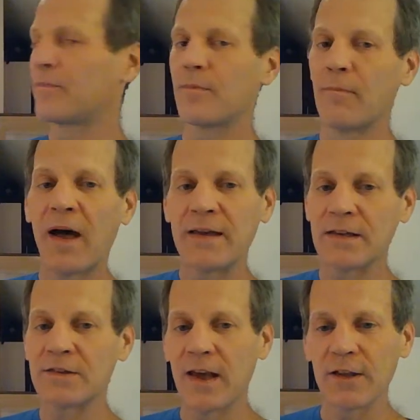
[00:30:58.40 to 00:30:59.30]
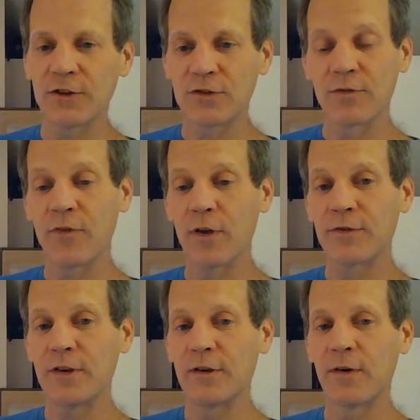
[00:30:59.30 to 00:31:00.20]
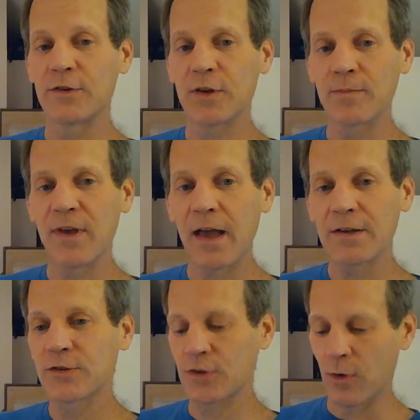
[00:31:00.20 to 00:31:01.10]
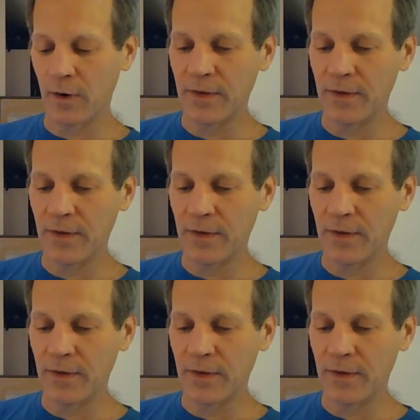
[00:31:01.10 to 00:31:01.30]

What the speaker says: mind, intelligence, and false ego in some texts, or in